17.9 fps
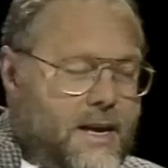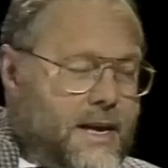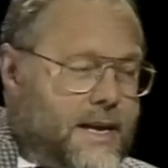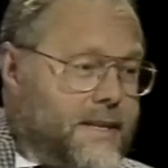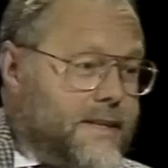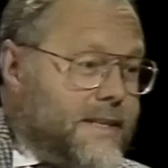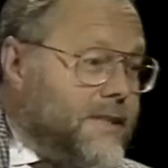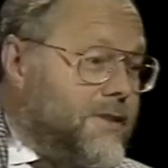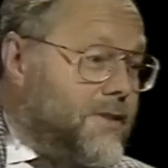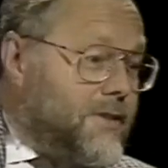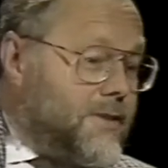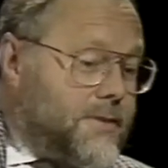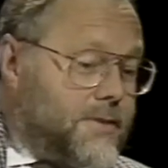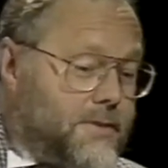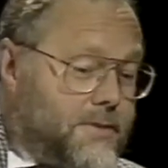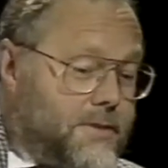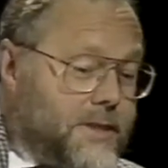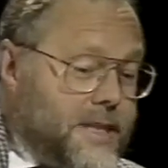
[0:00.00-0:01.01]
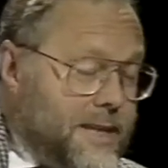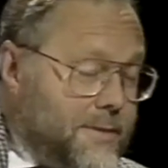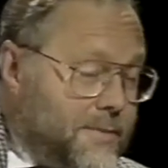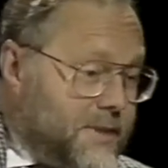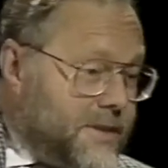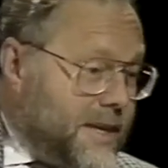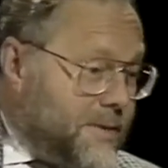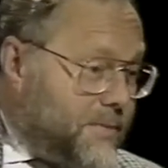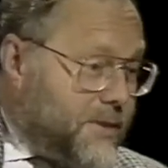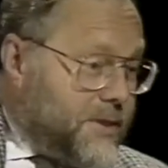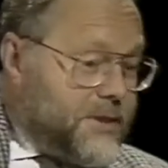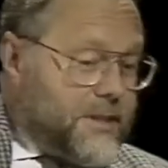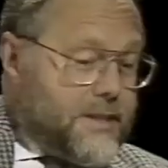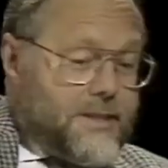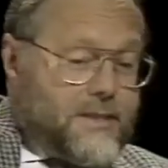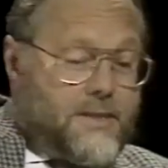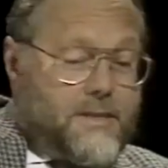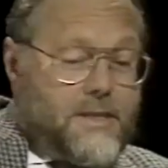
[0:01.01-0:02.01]
It needs to keep the
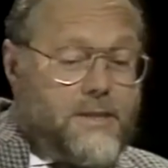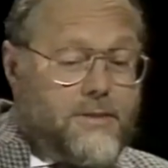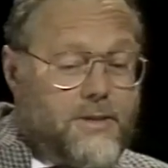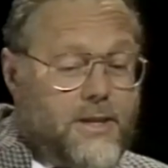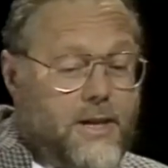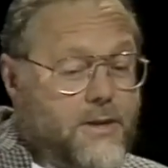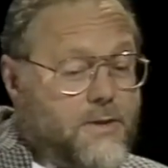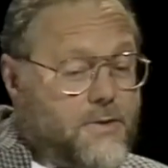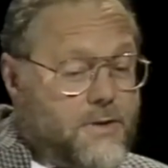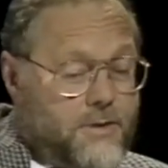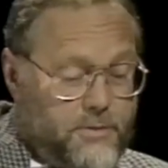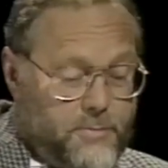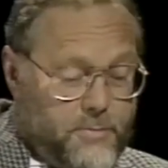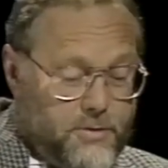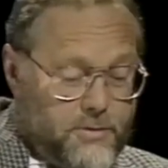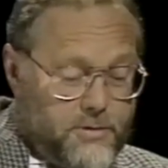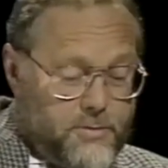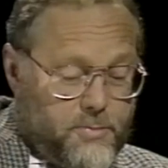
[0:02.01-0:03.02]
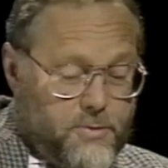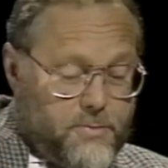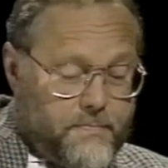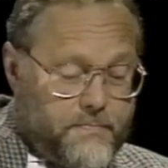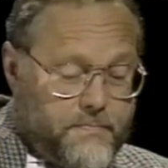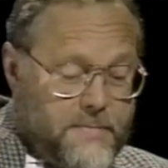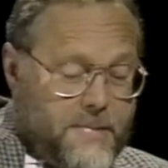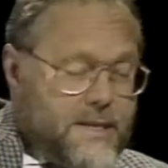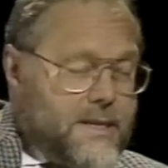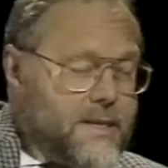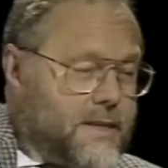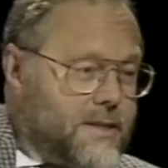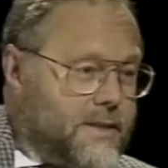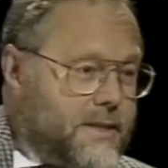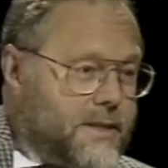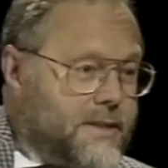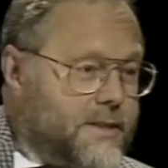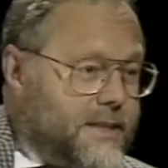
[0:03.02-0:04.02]
temperature as low as possible.
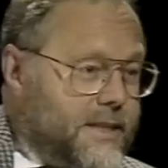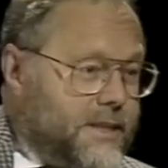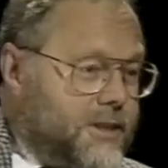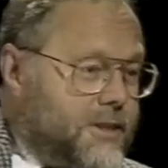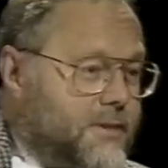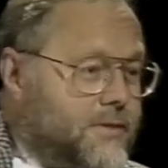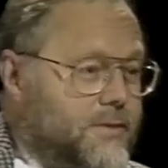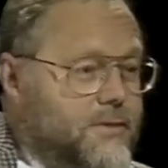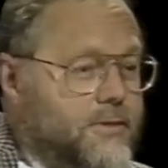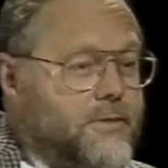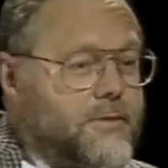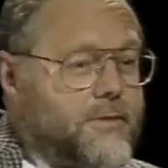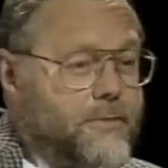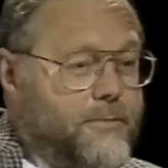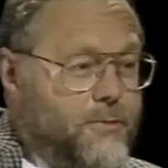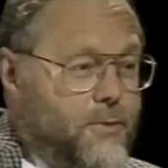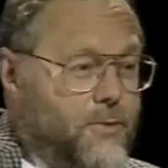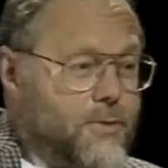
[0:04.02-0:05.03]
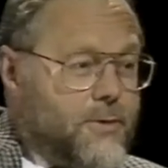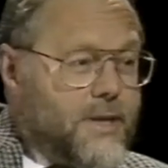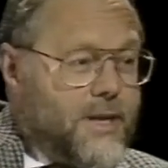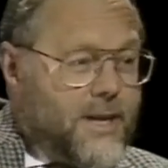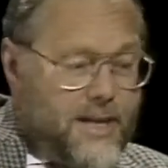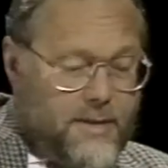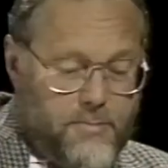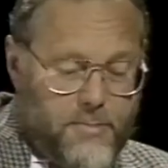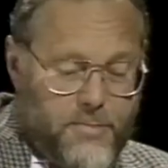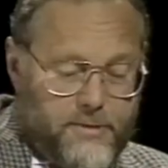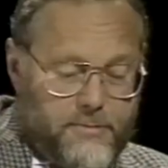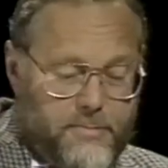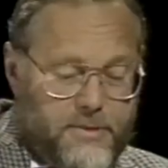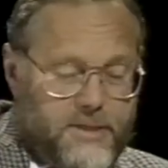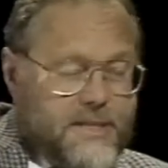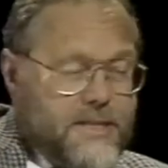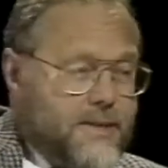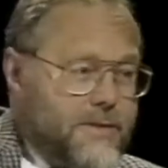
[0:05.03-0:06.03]
The conditions for a clump of
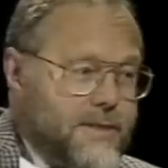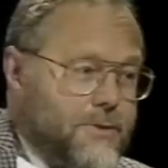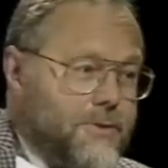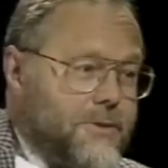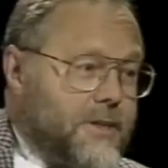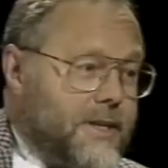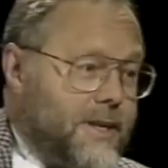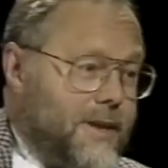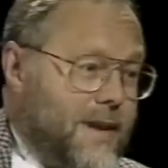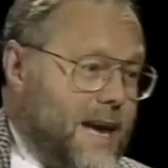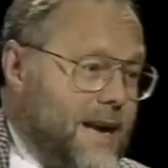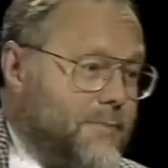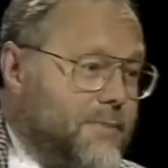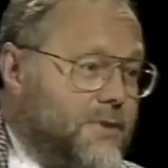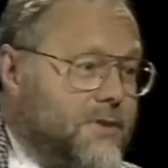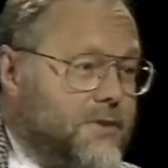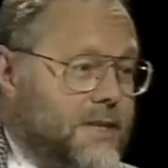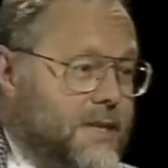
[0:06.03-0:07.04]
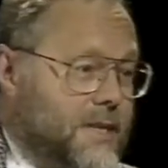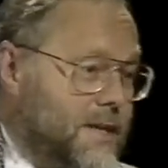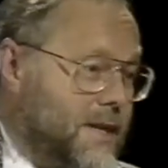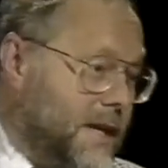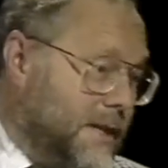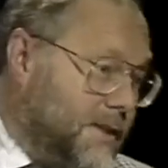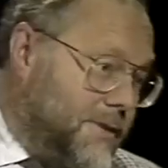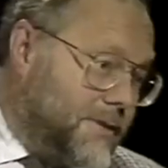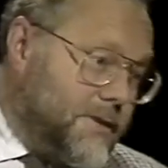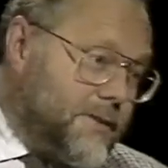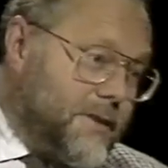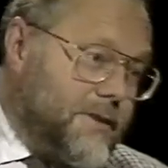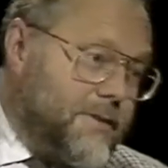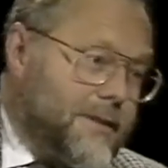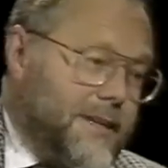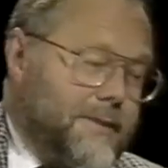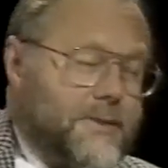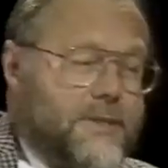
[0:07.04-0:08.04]
material to collapse under its
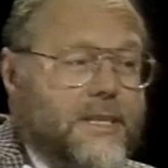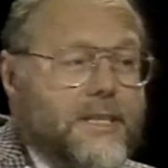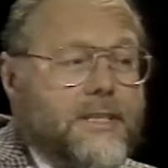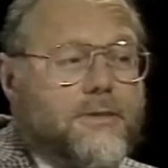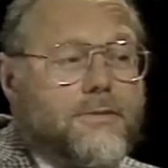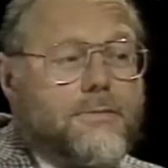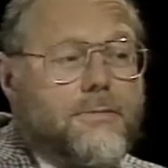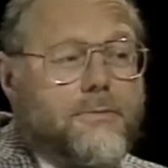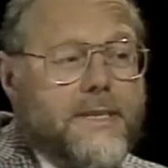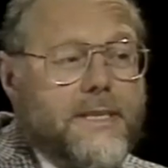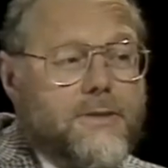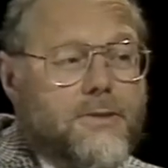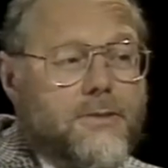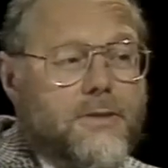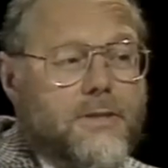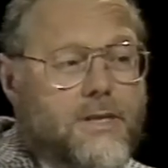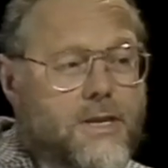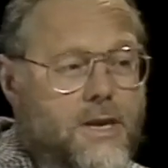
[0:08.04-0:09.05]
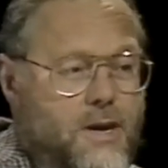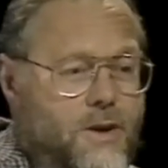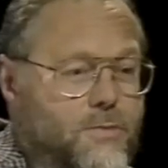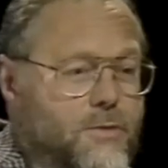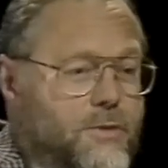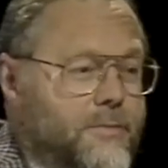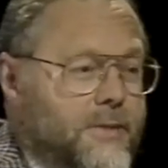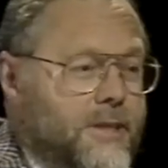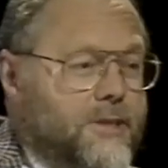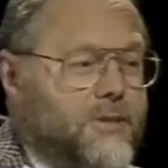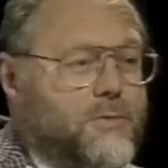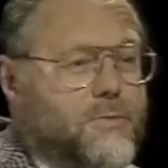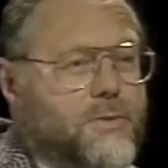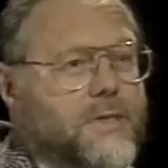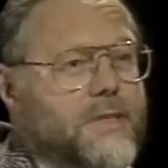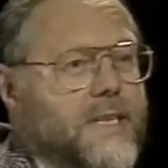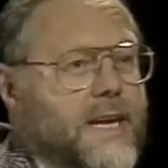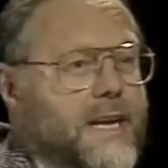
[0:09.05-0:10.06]
own gravitational field were first
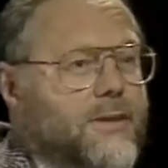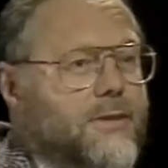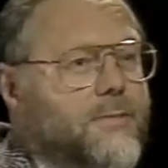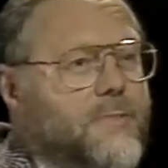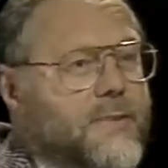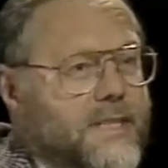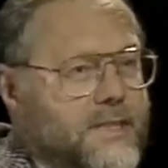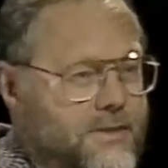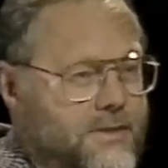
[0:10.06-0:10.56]
worked out by